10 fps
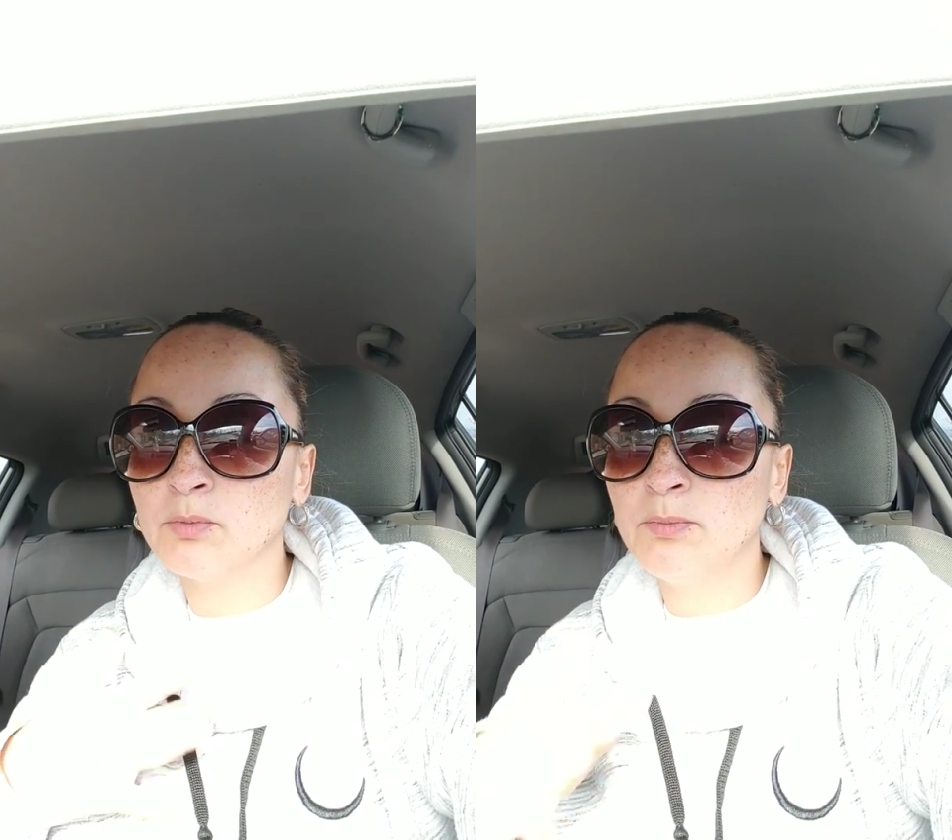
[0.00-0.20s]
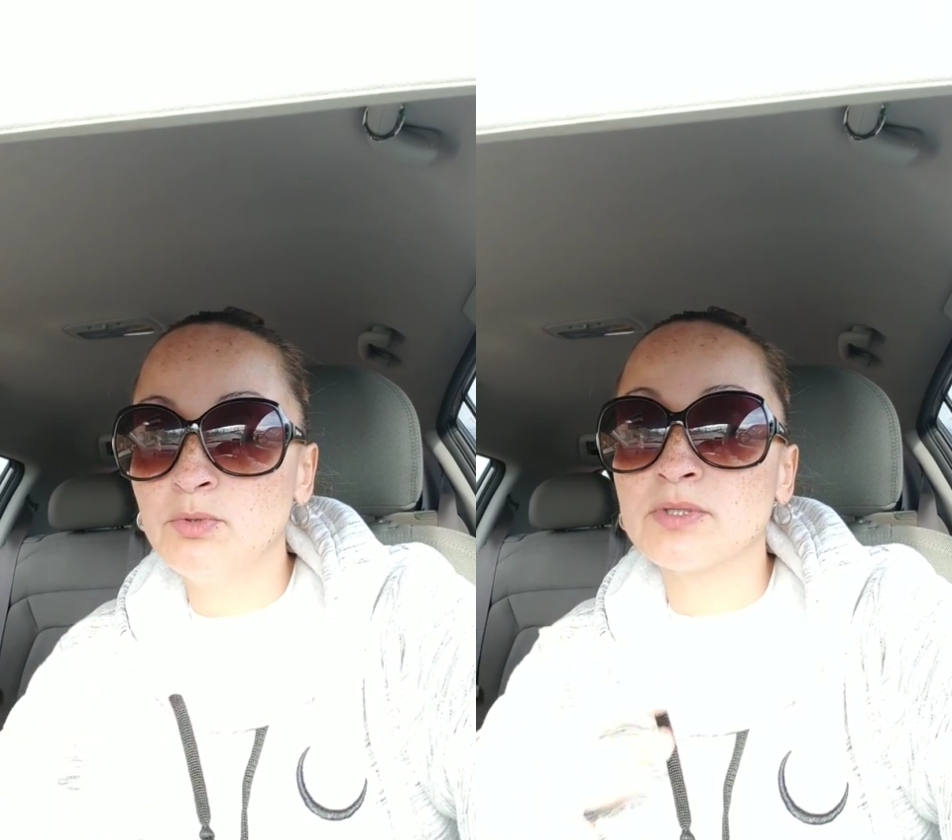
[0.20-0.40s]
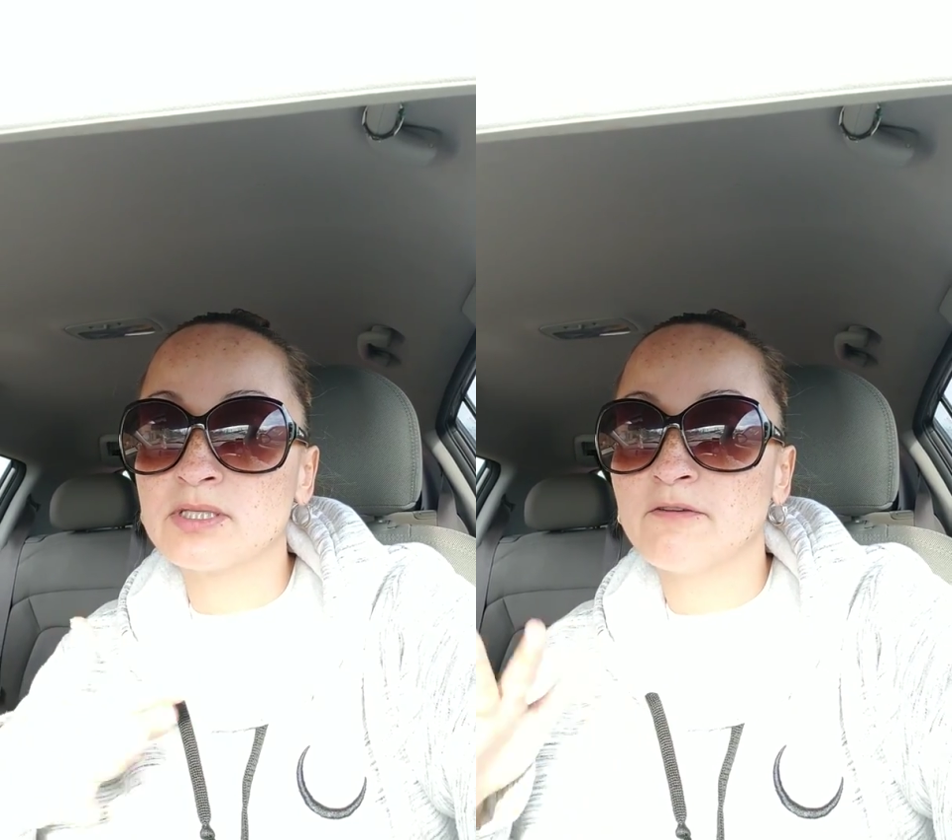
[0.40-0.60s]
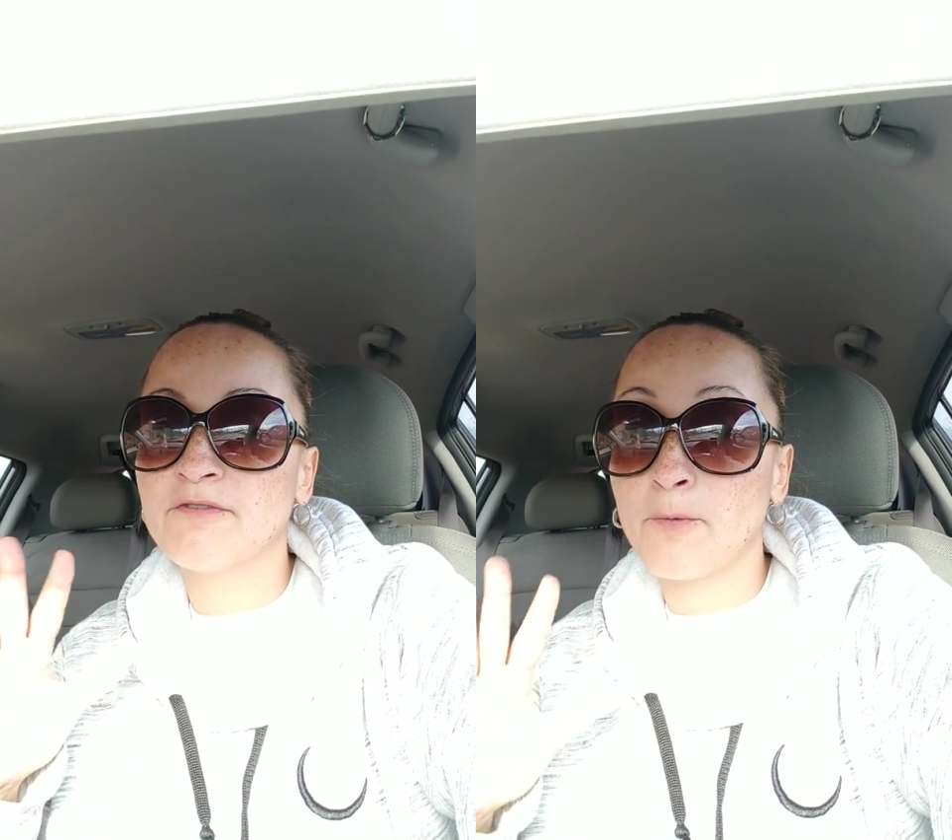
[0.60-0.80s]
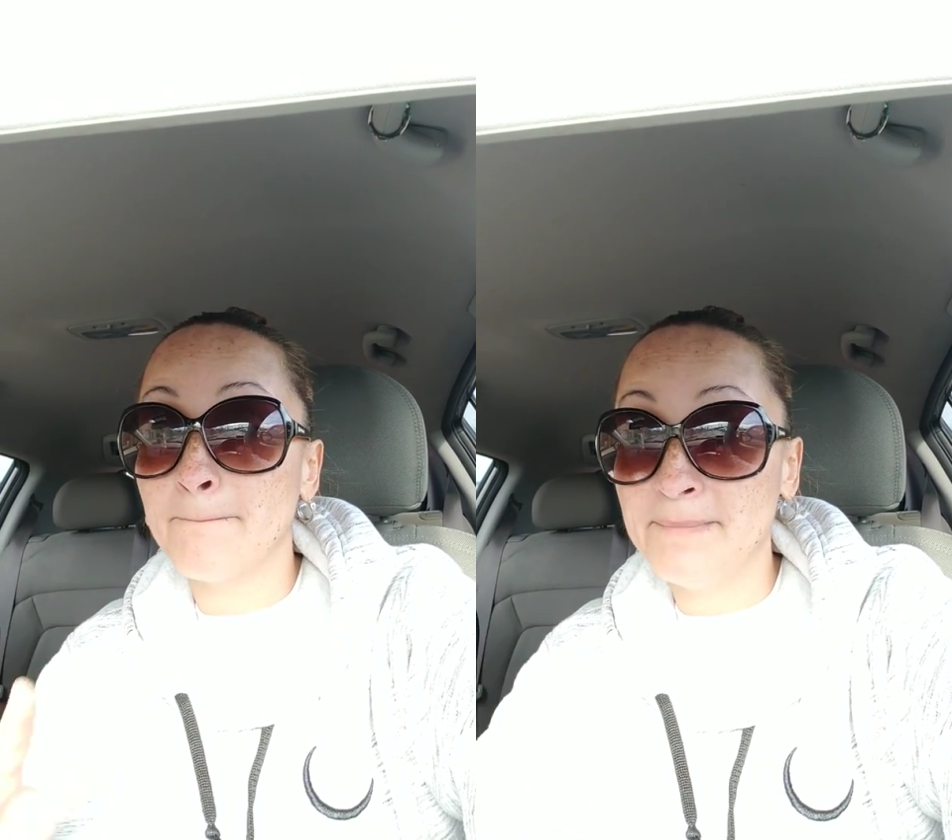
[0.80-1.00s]
boots
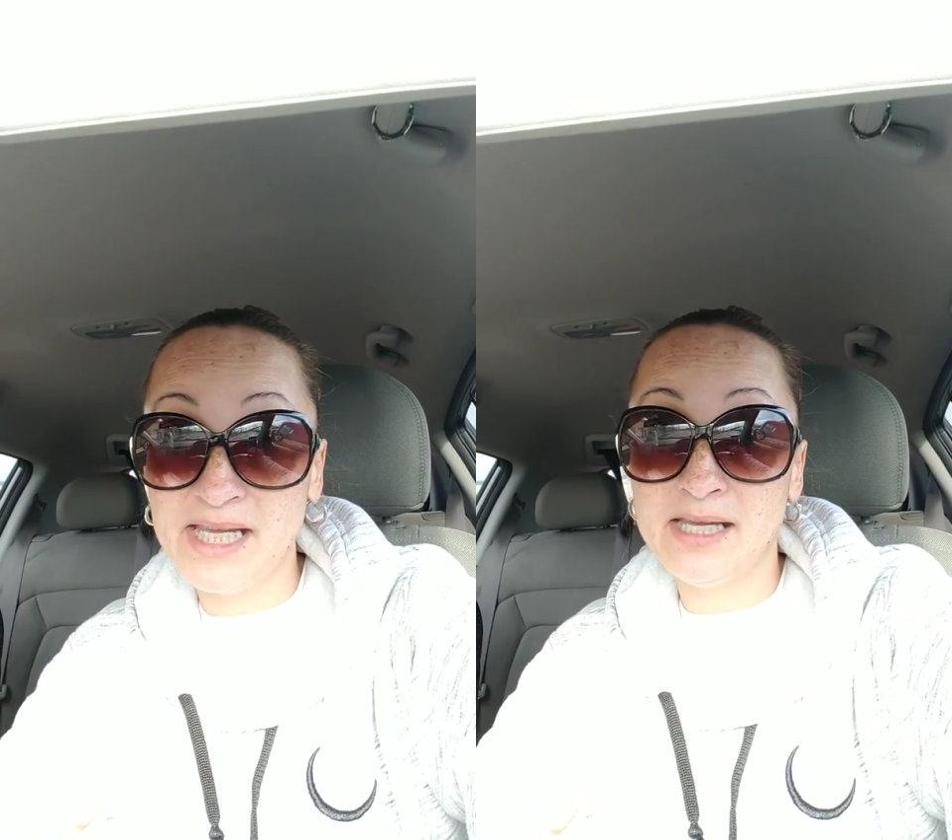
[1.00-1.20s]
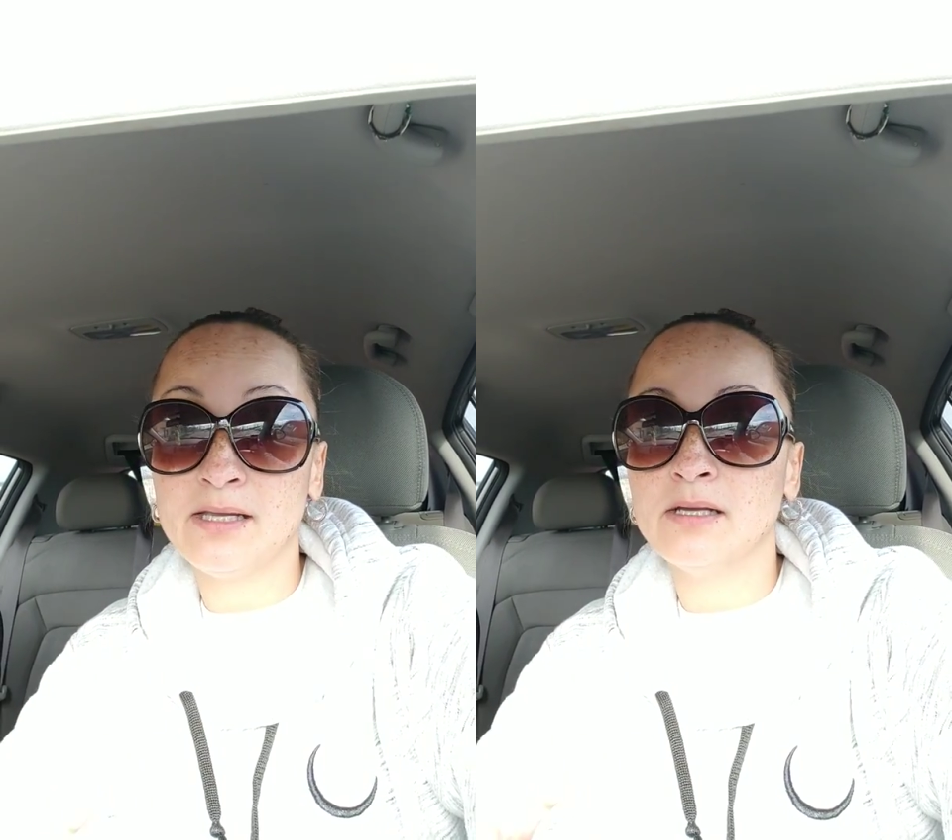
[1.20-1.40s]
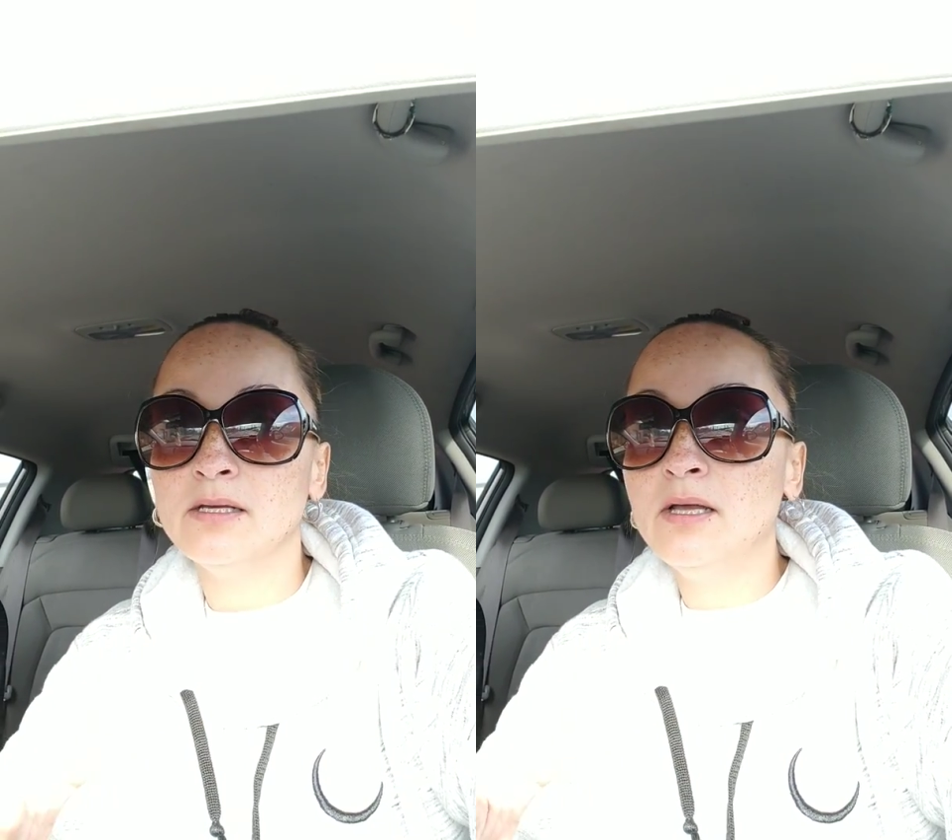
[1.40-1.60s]
for me